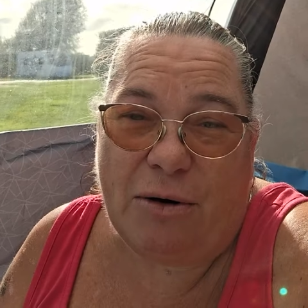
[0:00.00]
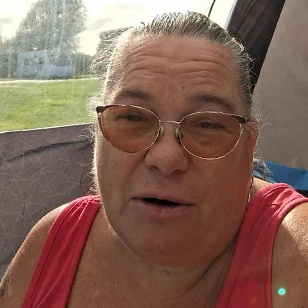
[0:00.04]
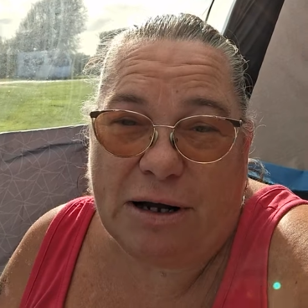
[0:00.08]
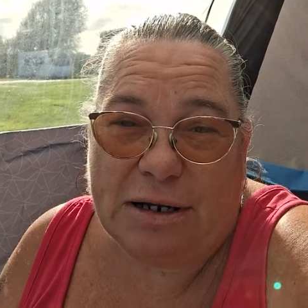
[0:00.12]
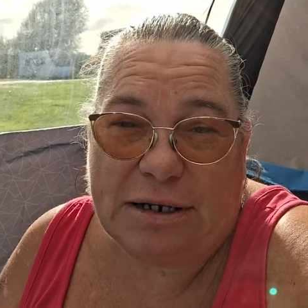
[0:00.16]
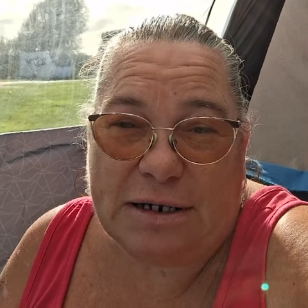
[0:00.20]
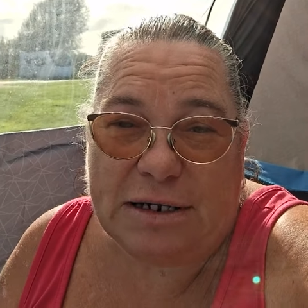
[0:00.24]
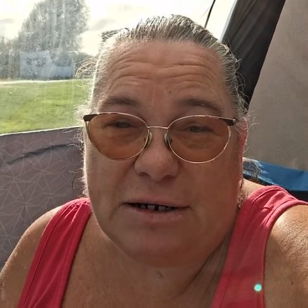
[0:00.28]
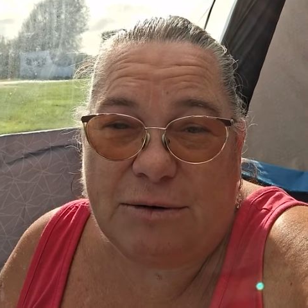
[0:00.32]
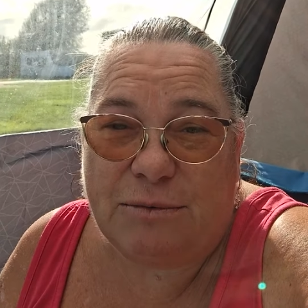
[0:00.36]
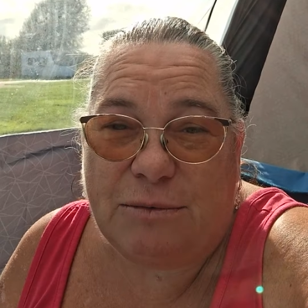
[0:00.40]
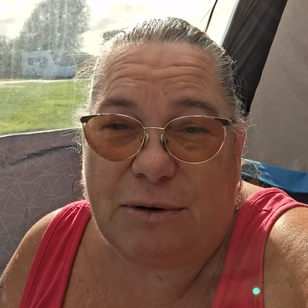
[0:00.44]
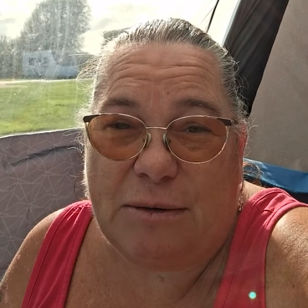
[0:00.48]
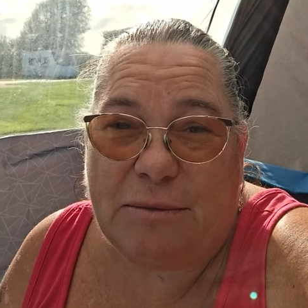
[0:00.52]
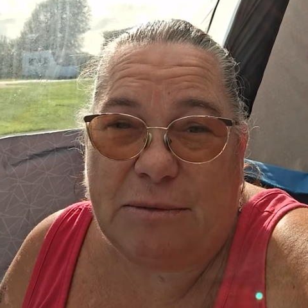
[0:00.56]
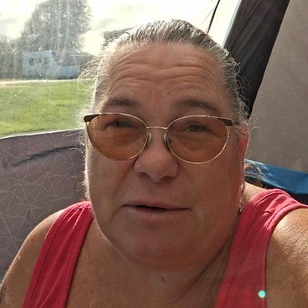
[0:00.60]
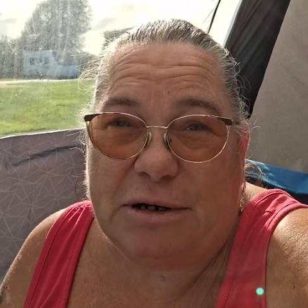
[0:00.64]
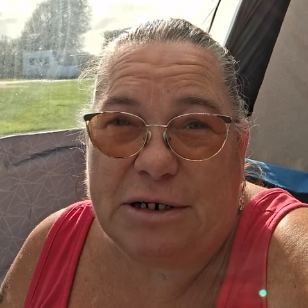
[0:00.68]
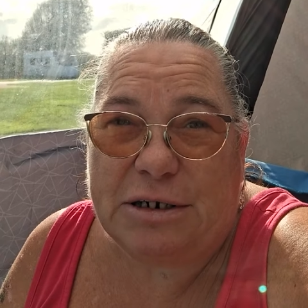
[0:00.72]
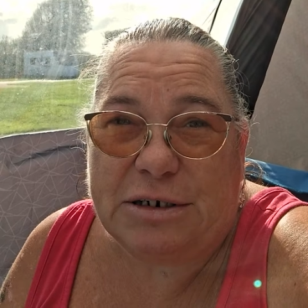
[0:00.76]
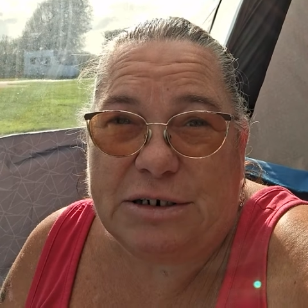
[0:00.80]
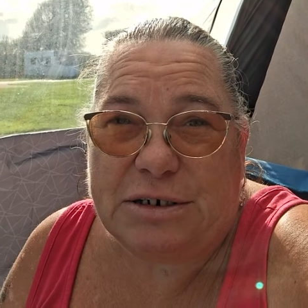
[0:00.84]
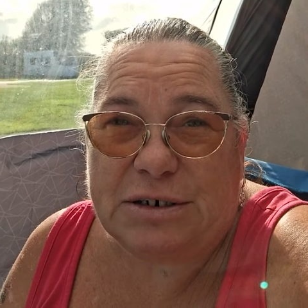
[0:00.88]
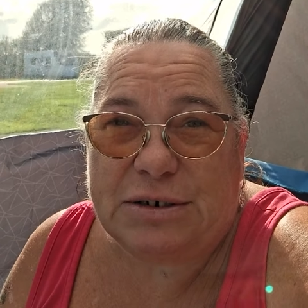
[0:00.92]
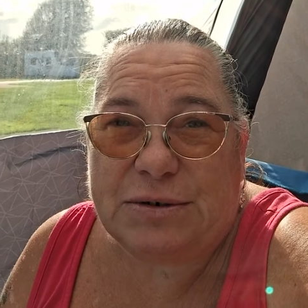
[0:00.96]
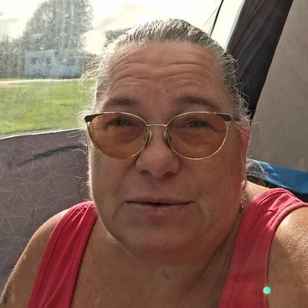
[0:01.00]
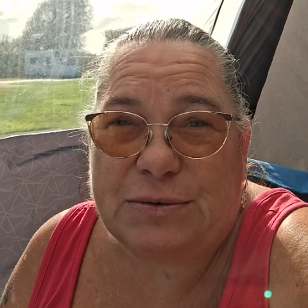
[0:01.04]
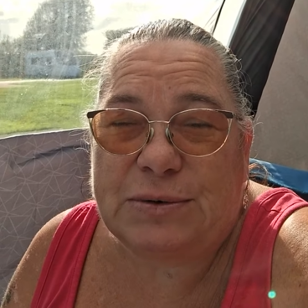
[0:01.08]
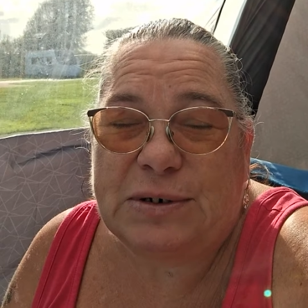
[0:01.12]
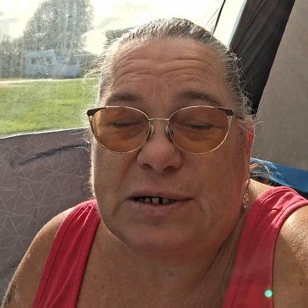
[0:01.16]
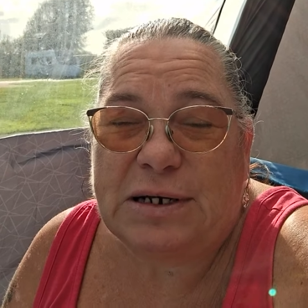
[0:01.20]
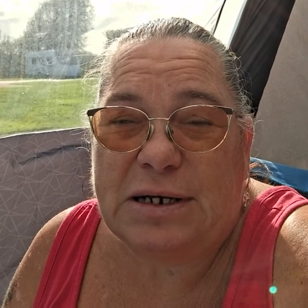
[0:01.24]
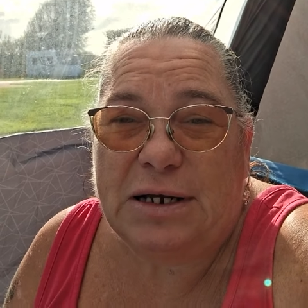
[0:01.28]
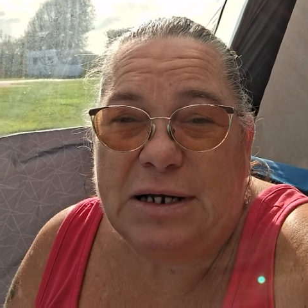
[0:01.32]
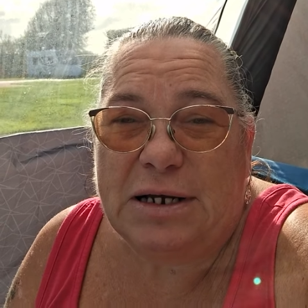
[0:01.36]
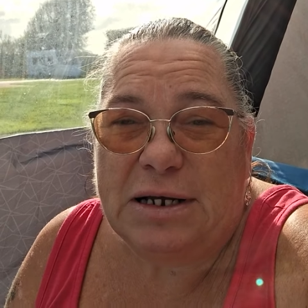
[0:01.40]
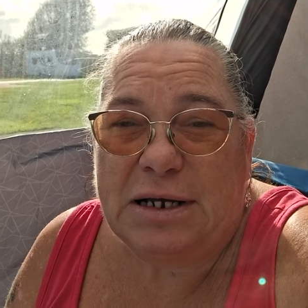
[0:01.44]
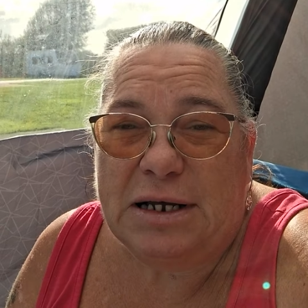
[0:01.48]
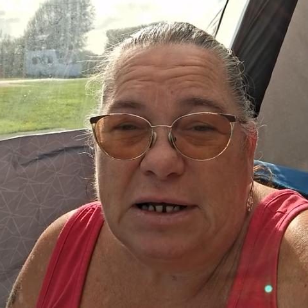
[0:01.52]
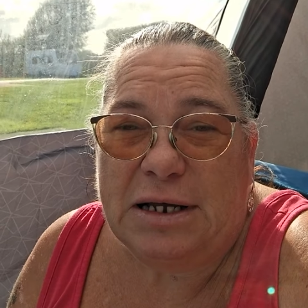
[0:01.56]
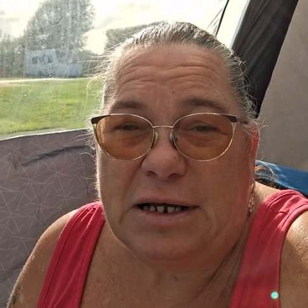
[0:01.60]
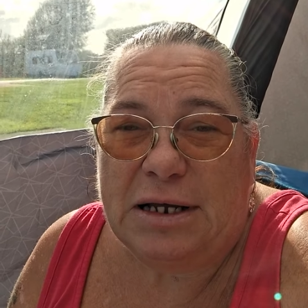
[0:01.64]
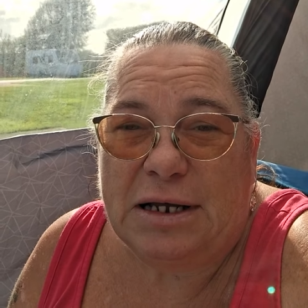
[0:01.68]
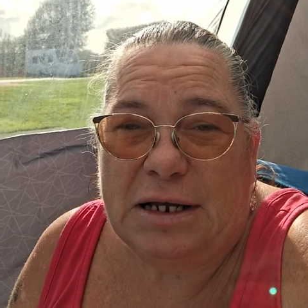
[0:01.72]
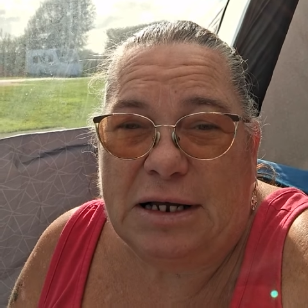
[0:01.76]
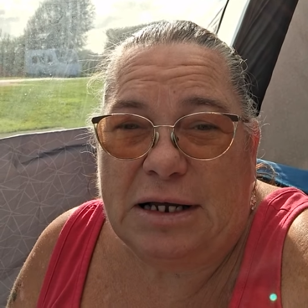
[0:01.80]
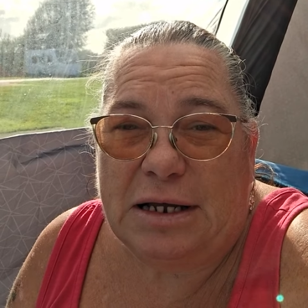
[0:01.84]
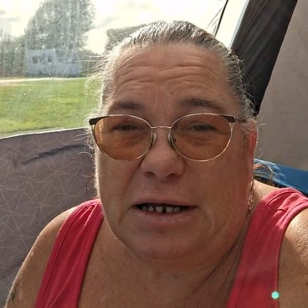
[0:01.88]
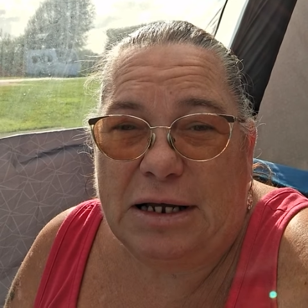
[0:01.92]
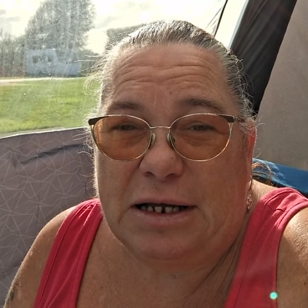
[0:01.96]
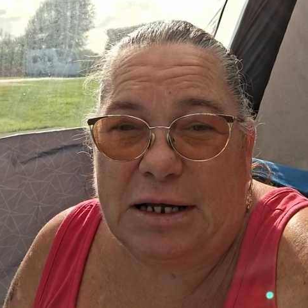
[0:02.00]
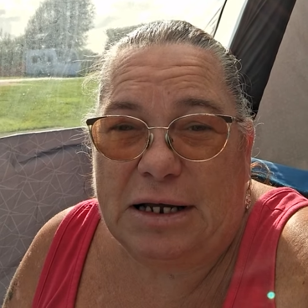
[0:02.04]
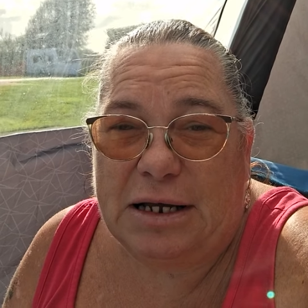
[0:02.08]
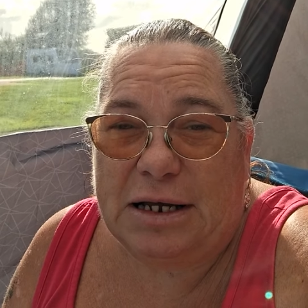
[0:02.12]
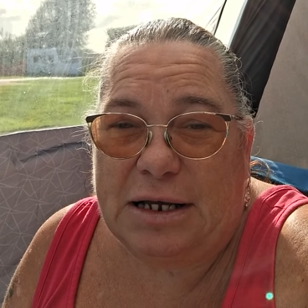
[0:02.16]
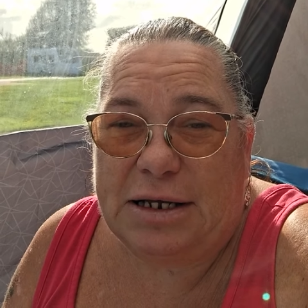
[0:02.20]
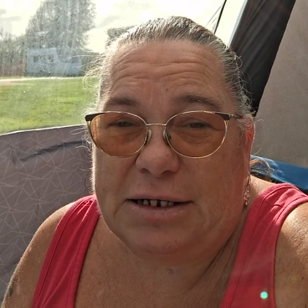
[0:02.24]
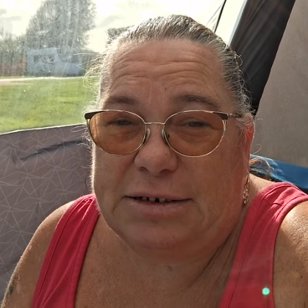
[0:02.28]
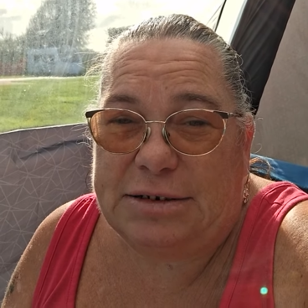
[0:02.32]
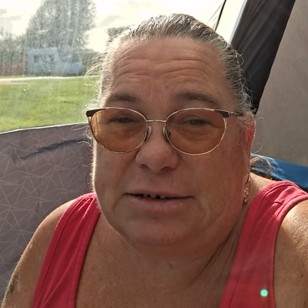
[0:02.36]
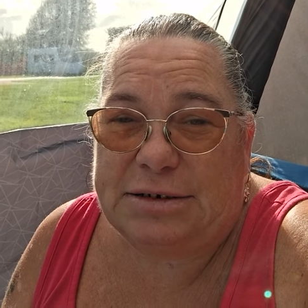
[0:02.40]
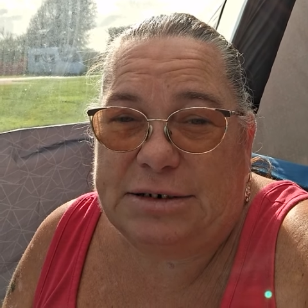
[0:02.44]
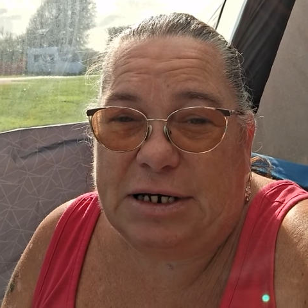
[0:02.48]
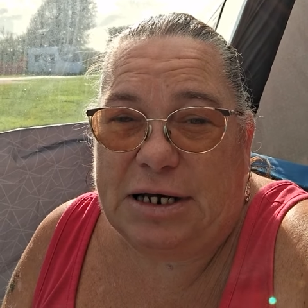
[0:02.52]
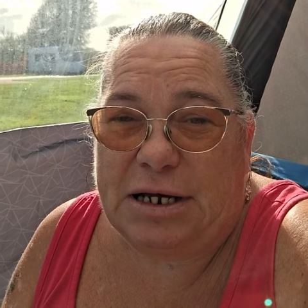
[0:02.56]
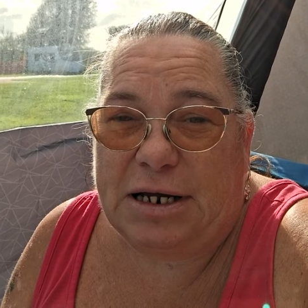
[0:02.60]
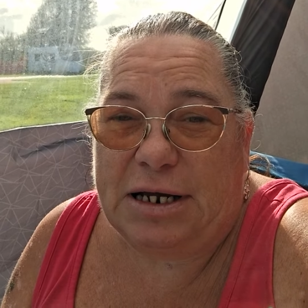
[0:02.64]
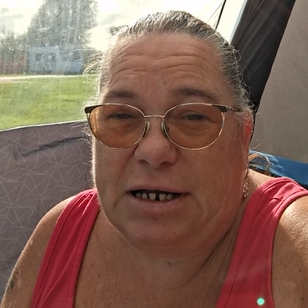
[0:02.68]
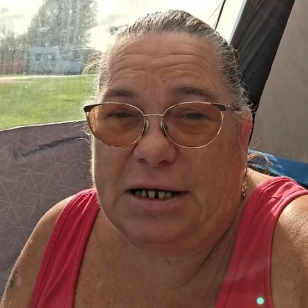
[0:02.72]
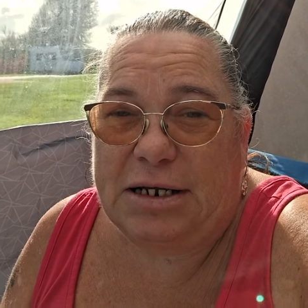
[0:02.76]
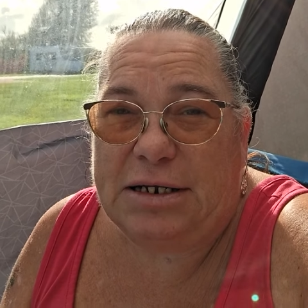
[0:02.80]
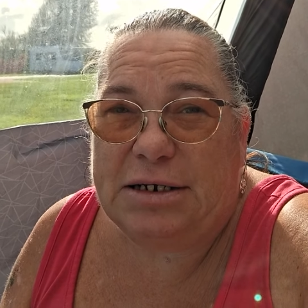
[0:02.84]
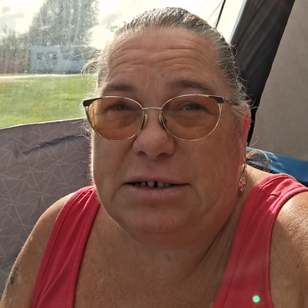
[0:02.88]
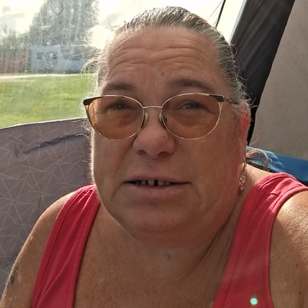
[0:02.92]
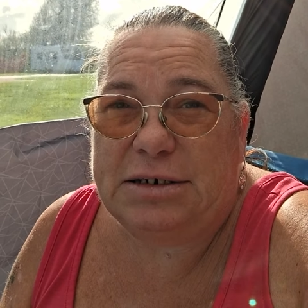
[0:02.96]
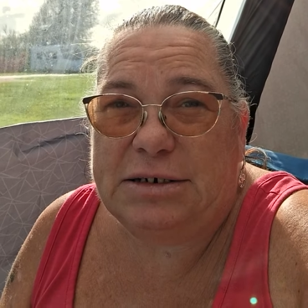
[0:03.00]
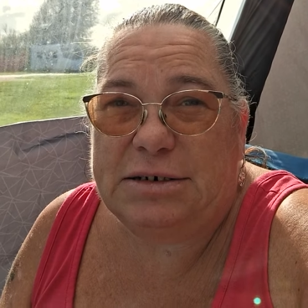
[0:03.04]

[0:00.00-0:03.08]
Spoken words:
idea what I'm going to do. And I